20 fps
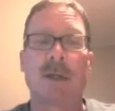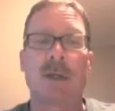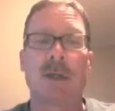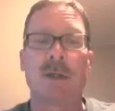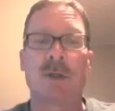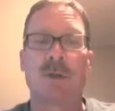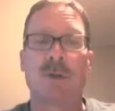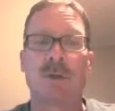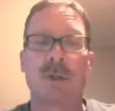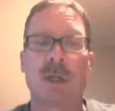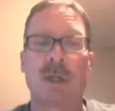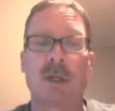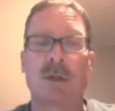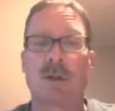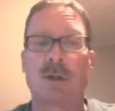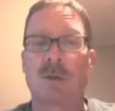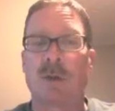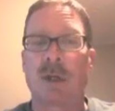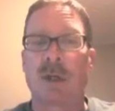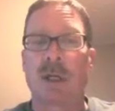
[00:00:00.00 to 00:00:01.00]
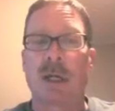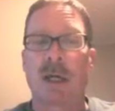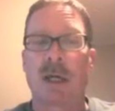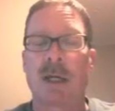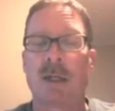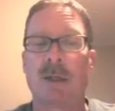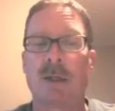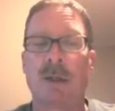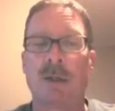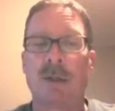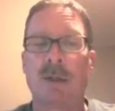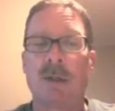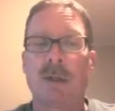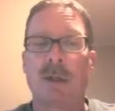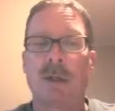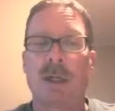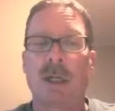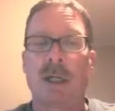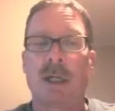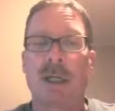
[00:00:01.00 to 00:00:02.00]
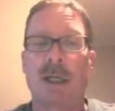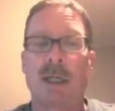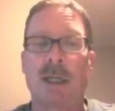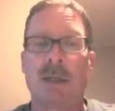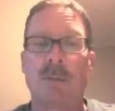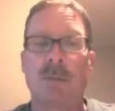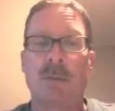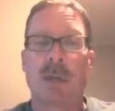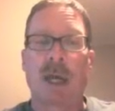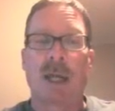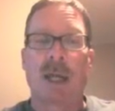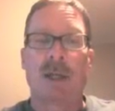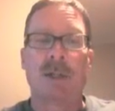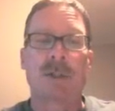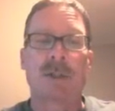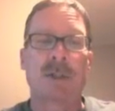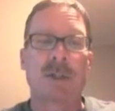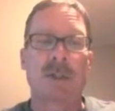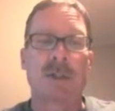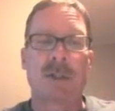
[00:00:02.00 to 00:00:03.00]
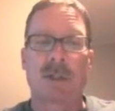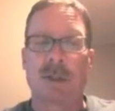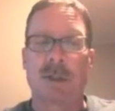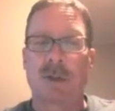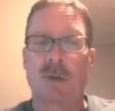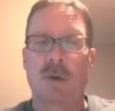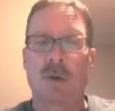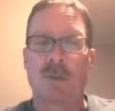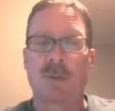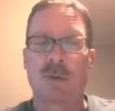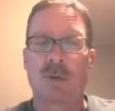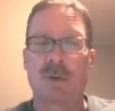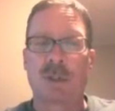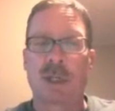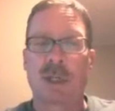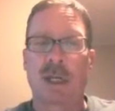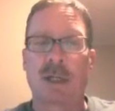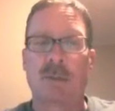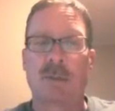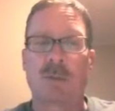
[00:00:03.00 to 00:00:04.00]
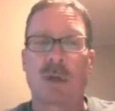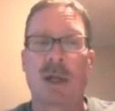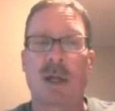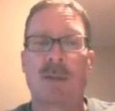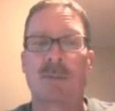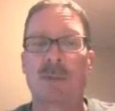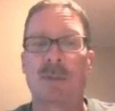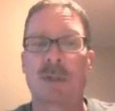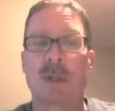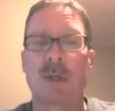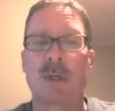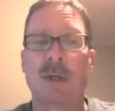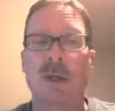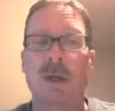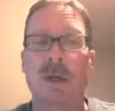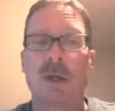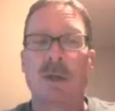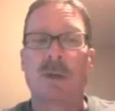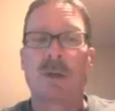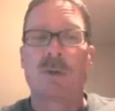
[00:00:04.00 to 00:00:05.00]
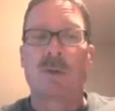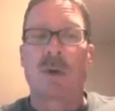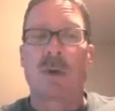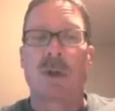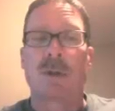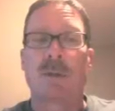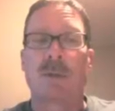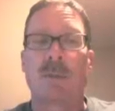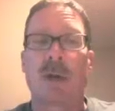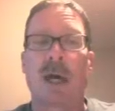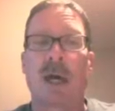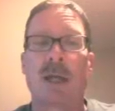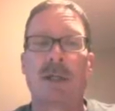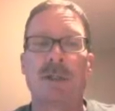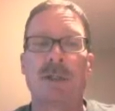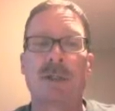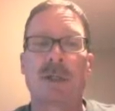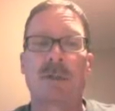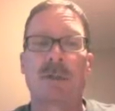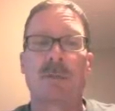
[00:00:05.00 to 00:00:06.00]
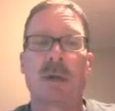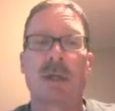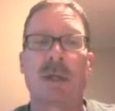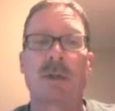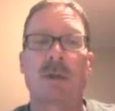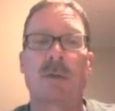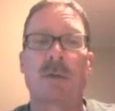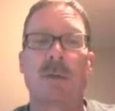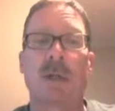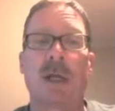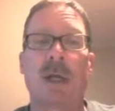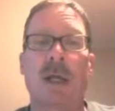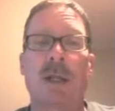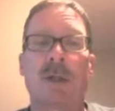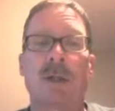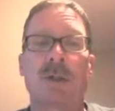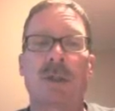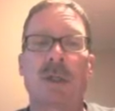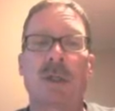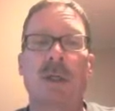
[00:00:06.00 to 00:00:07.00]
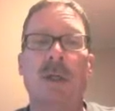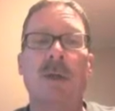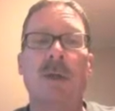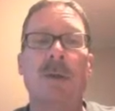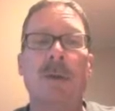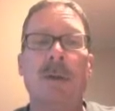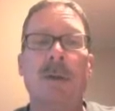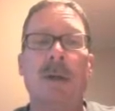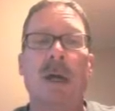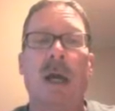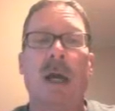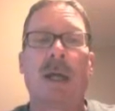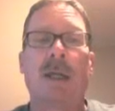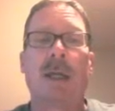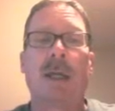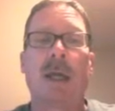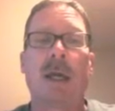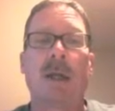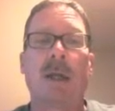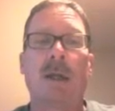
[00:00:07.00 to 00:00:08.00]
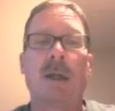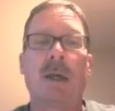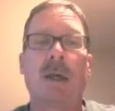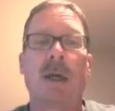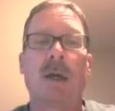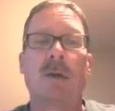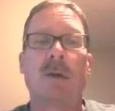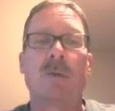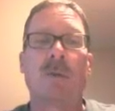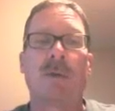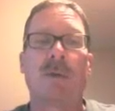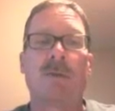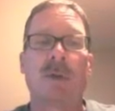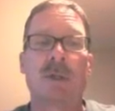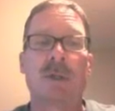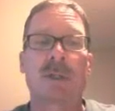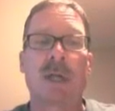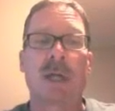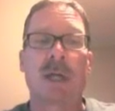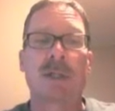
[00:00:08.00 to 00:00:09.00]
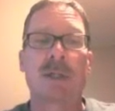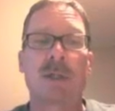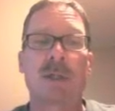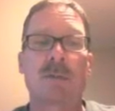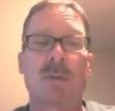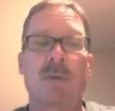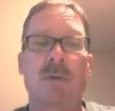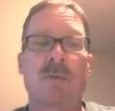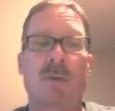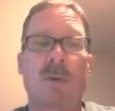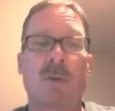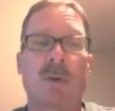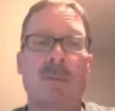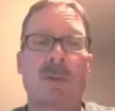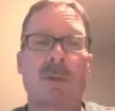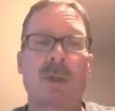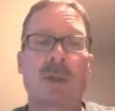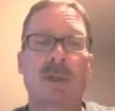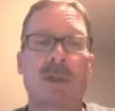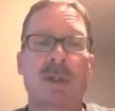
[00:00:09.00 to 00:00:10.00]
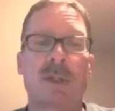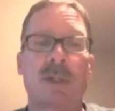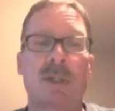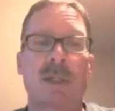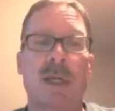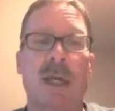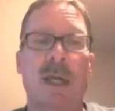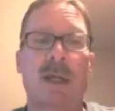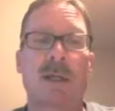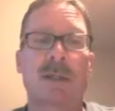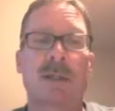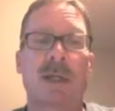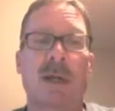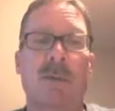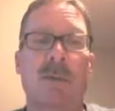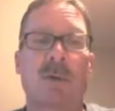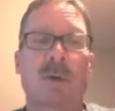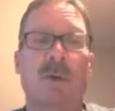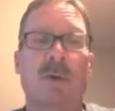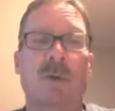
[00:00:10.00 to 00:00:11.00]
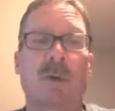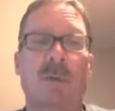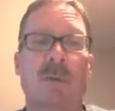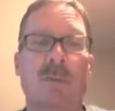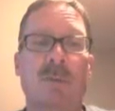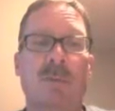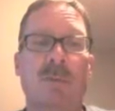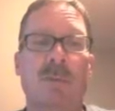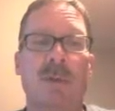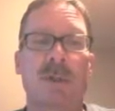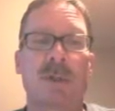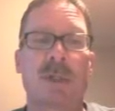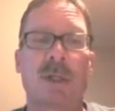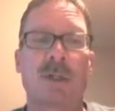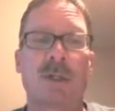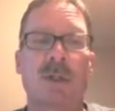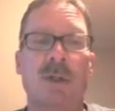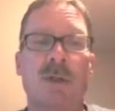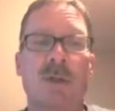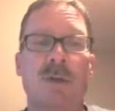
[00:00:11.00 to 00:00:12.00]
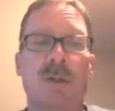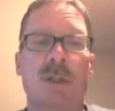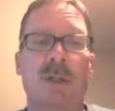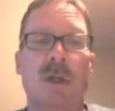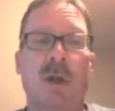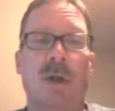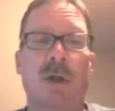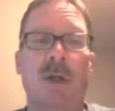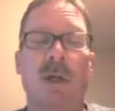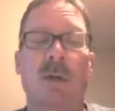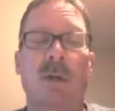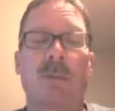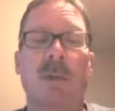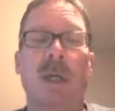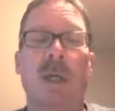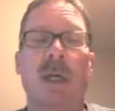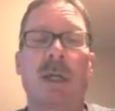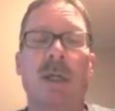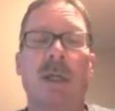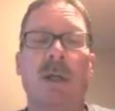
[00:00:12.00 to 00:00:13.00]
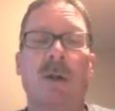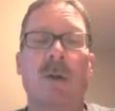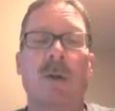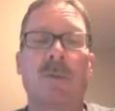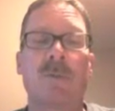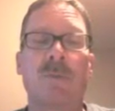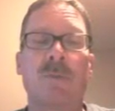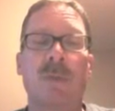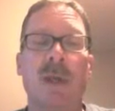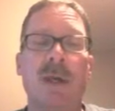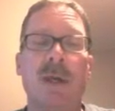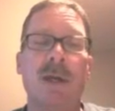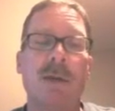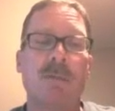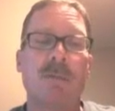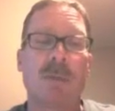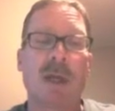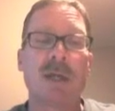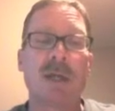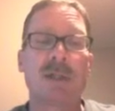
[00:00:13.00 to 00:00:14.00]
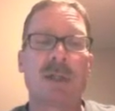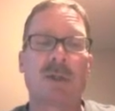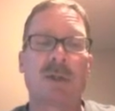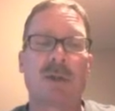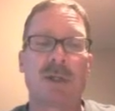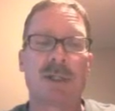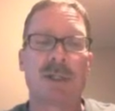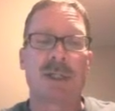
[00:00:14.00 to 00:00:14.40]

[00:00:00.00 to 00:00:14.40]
issues that are going on, imbalances and homeostatic problems throughout the body just by terminology. Again, we've discussed this before, but this is the anatomical position. You see our young man here basically